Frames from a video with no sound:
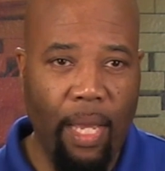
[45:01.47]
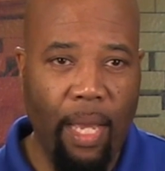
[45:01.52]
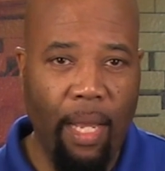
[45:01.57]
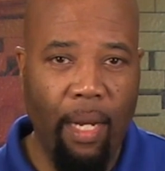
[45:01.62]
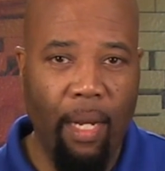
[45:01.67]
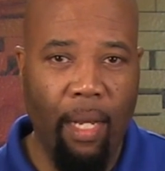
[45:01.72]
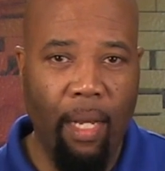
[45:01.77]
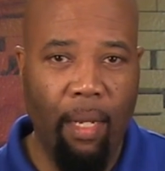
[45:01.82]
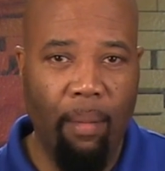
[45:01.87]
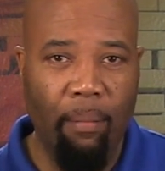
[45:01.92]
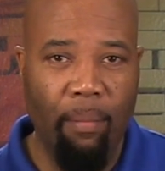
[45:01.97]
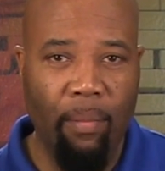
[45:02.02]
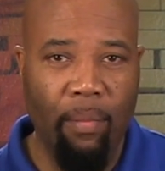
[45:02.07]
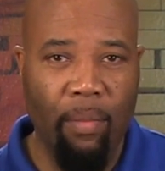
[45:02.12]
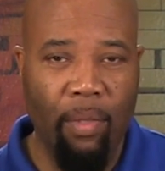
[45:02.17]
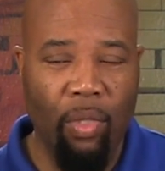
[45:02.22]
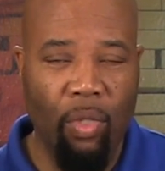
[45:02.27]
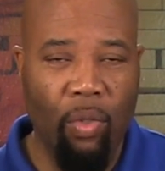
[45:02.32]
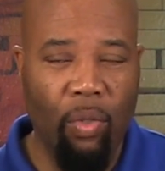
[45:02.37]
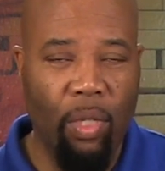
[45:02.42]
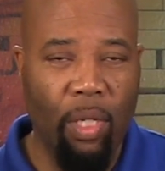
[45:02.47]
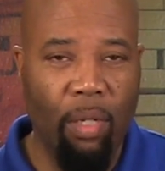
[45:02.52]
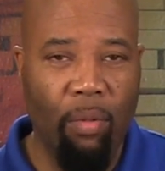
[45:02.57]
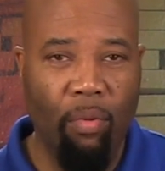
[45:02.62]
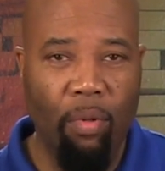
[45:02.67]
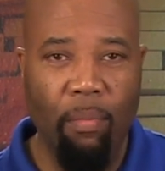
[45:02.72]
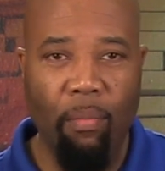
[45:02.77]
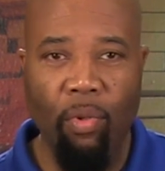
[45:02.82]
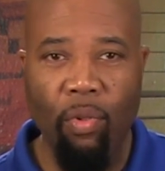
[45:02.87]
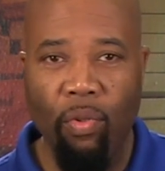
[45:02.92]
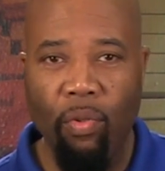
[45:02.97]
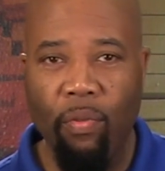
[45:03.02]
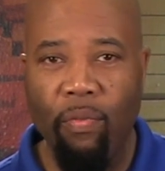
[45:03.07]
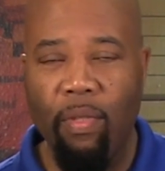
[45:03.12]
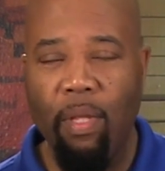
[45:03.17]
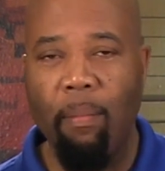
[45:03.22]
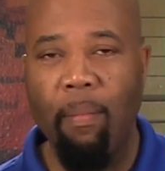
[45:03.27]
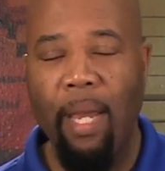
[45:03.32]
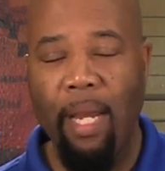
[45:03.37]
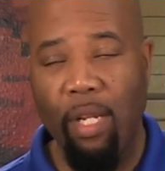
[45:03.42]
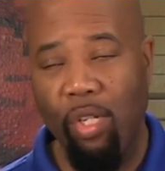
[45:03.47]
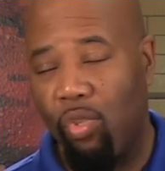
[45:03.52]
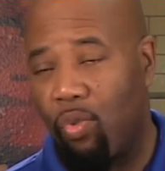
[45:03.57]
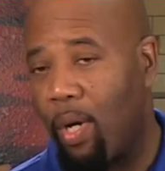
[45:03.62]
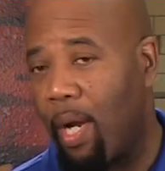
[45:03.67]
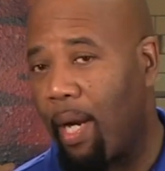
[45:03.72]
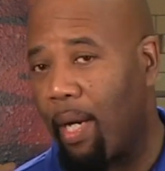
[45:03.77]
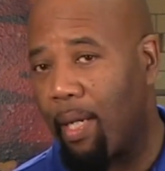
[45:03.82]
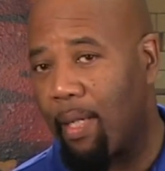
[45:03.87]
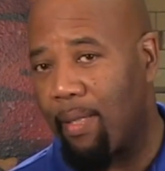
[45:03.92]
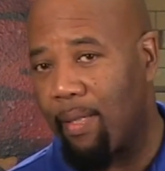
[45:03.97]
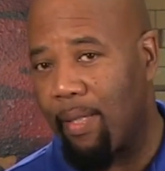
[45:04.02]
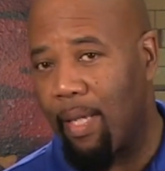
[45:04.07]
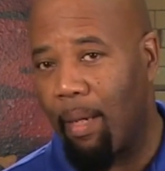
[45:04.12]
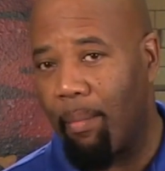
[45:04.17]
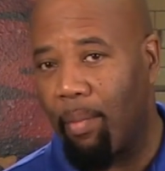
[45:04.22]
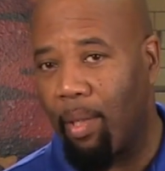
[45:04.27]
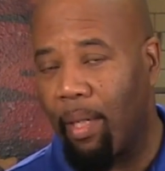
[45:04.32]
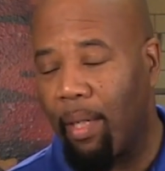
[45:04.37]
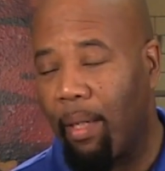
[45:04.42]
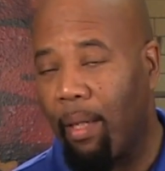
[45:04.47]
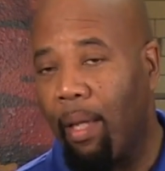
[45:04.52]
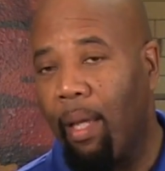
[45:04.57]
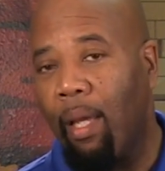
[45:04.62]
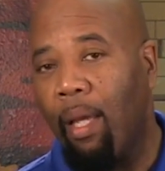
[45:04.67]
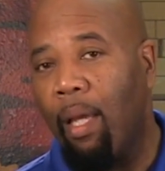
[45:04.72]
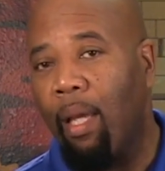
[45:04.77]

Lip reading: that you can remove the mechatronic assembly.